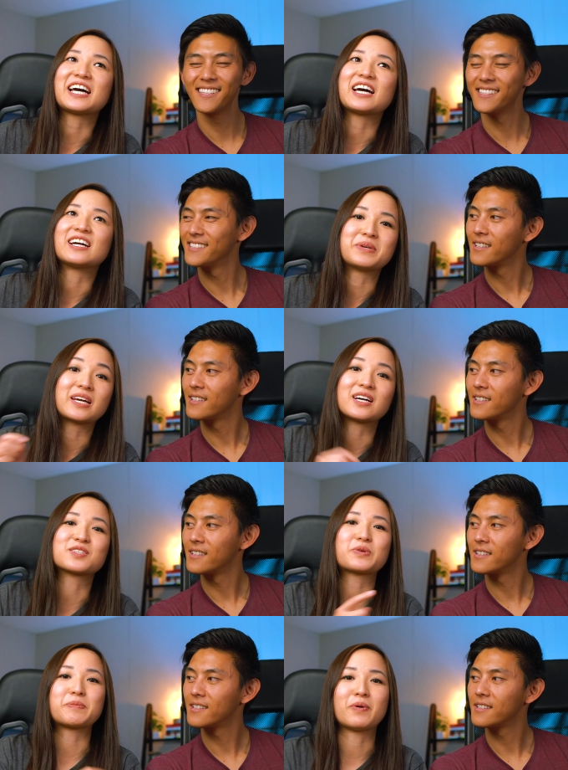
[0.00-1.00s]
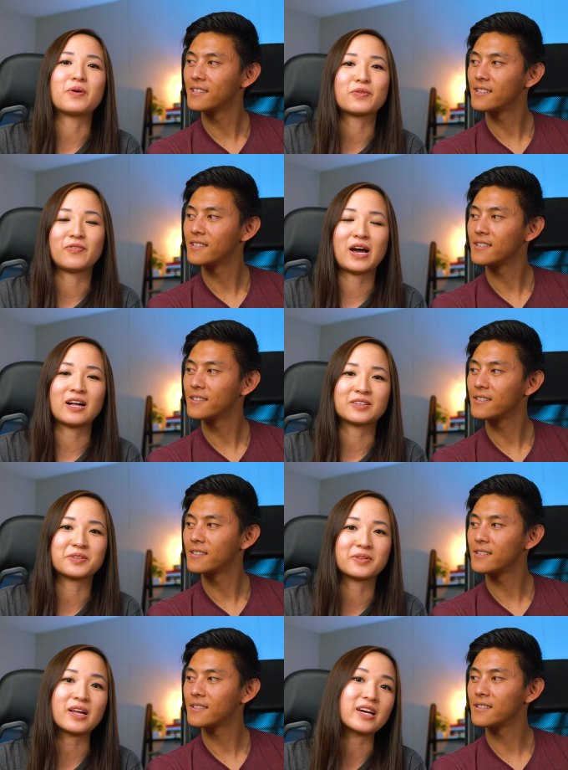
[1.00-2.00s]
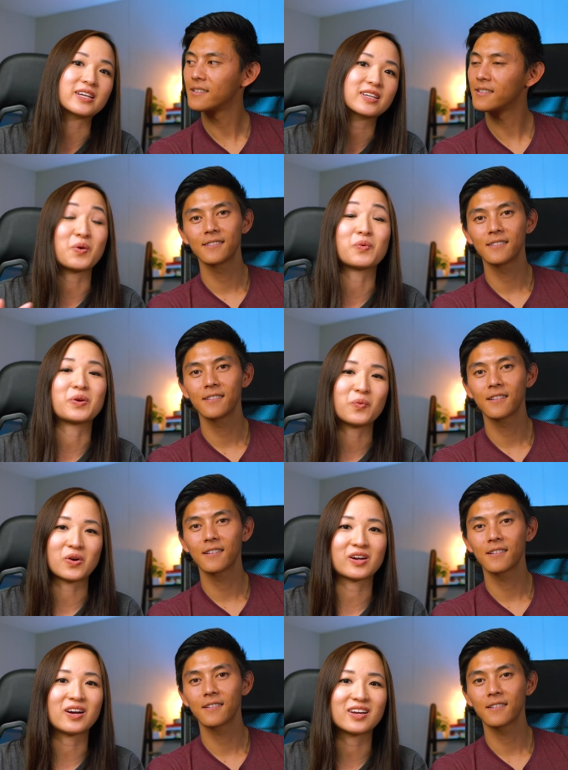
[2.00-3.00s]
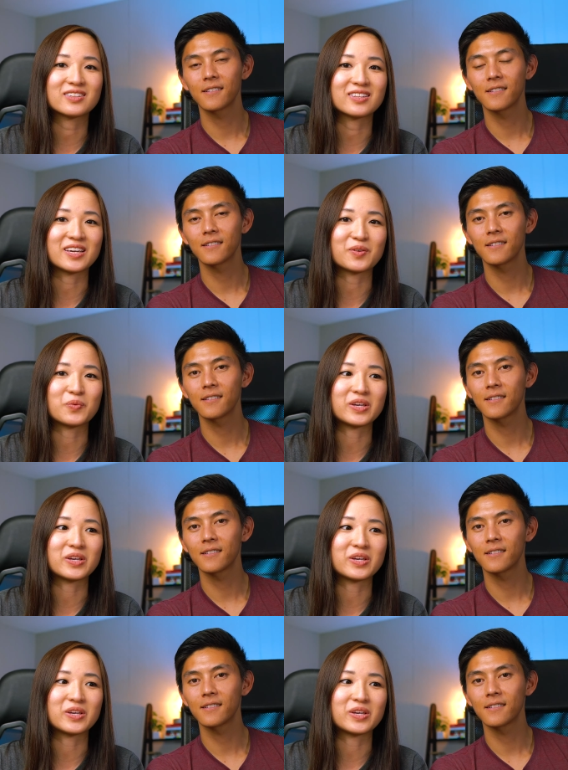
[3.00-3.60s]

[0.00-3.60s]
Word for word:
Speaker 1: that because we both value like what we work on, like